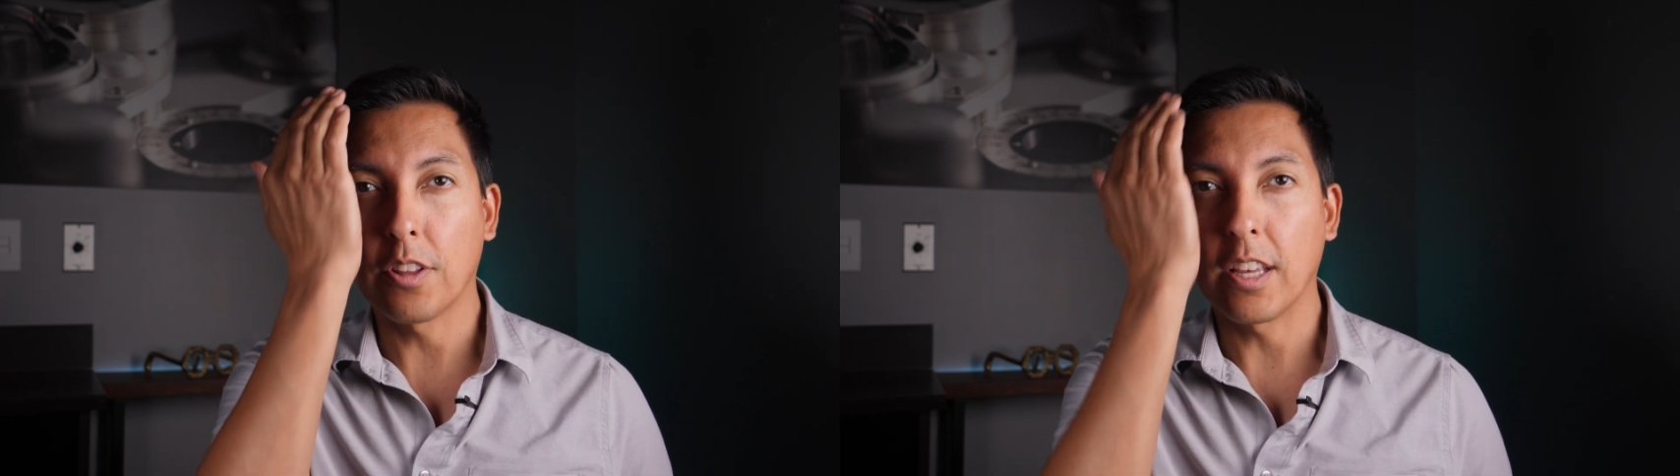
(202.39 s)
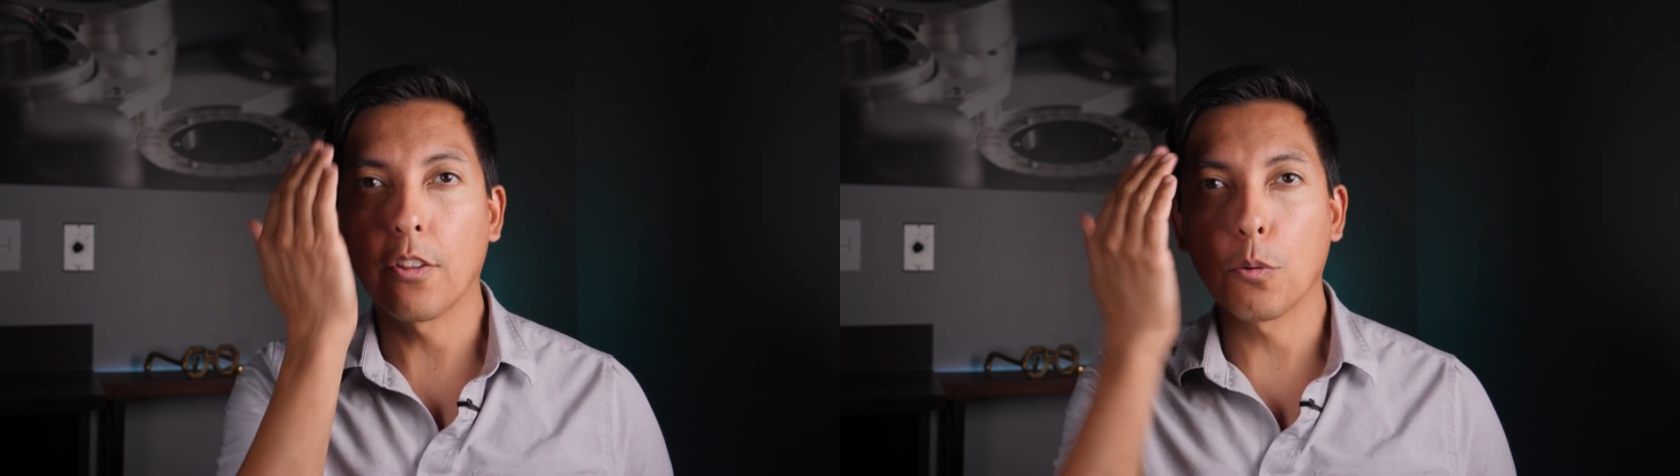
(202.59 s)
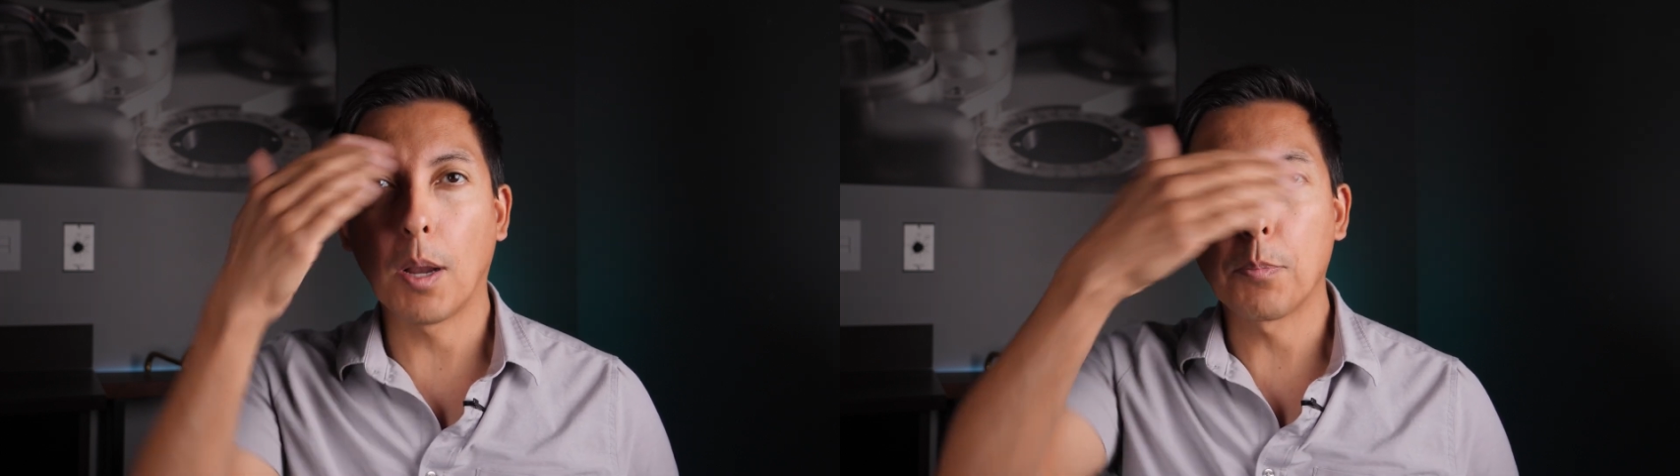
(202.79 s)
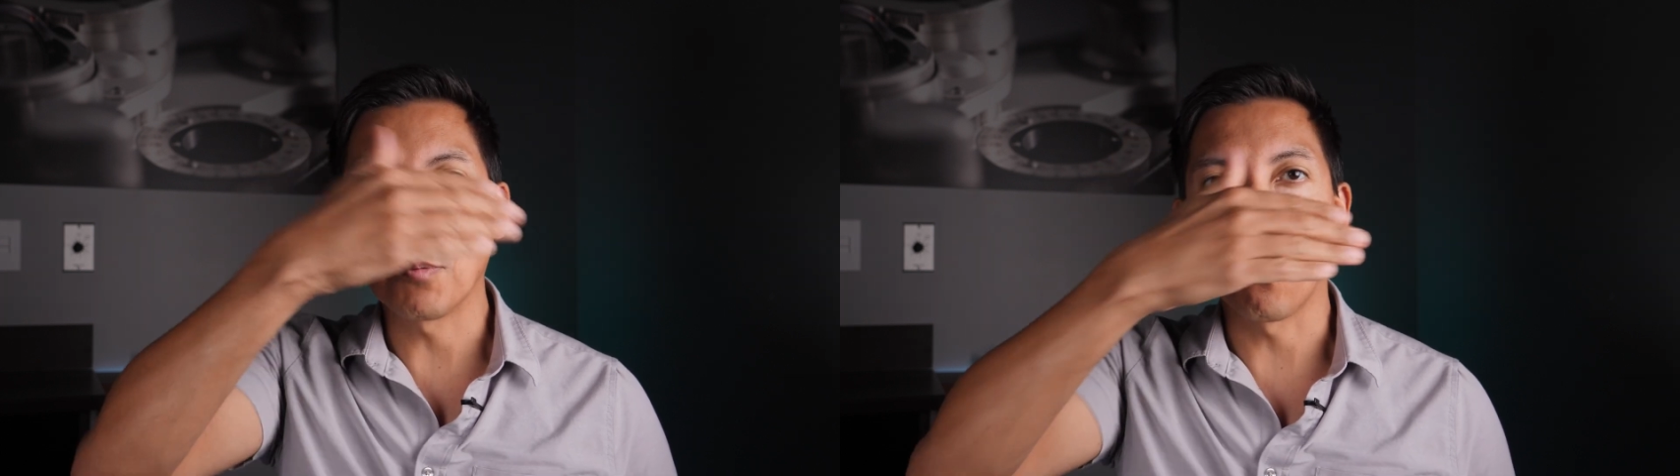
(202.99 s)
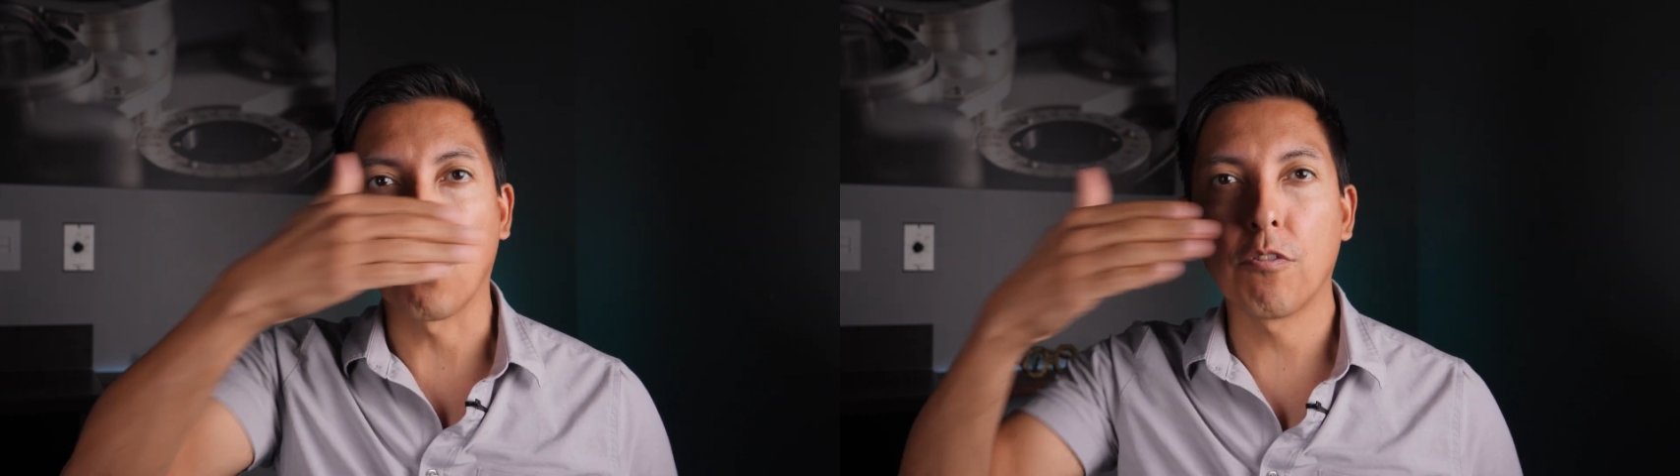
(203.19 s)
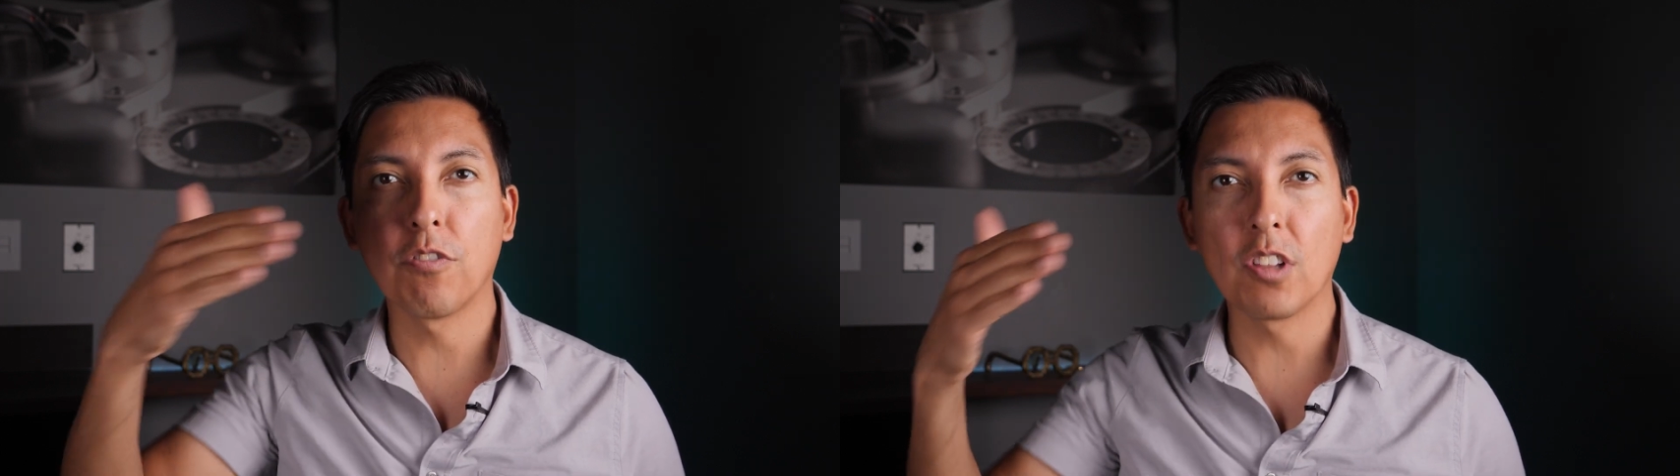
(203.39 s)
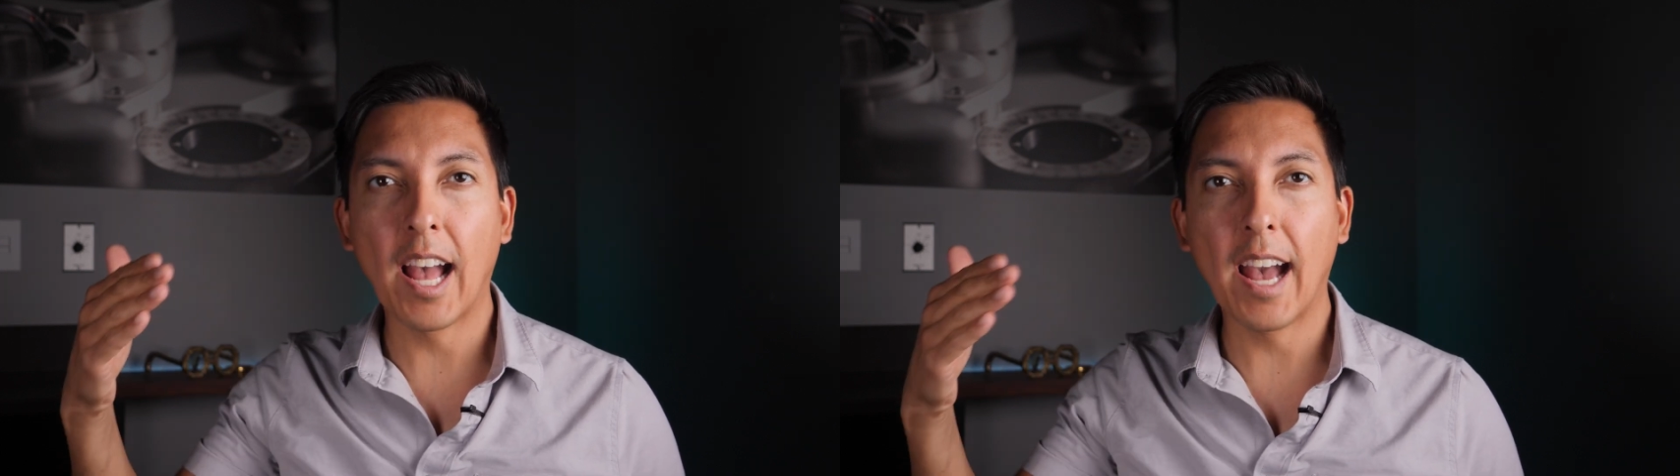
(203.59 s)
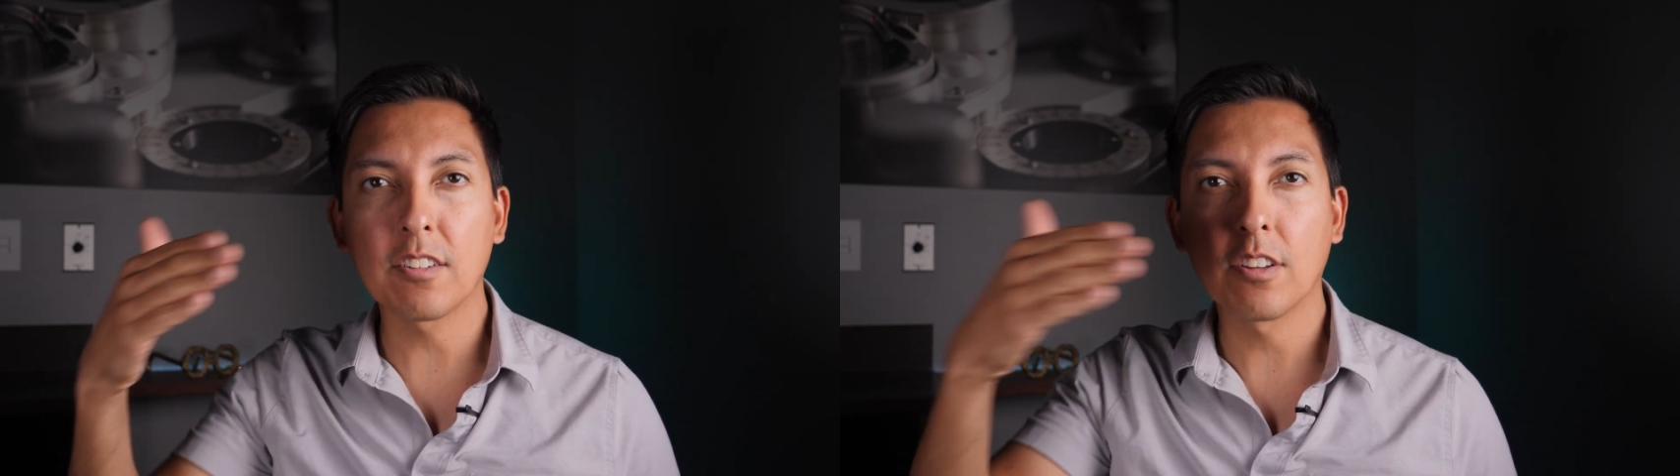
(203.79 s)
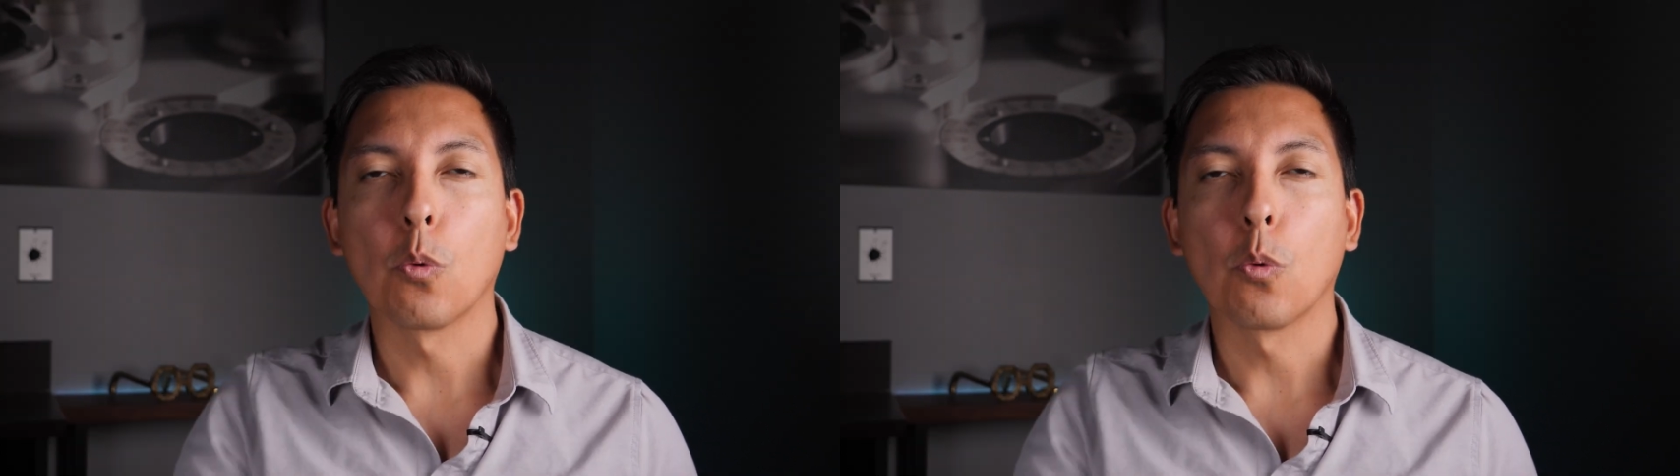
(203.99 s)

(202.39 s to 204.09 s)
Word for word: the other might be more flat.